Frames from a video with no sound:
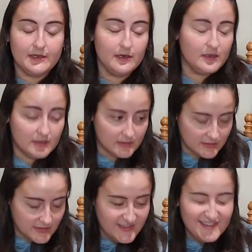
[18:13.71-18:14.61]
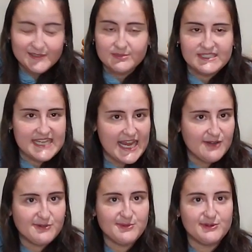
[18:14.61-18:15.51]
Oh,
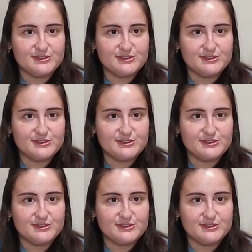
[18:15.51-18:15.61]
terrible.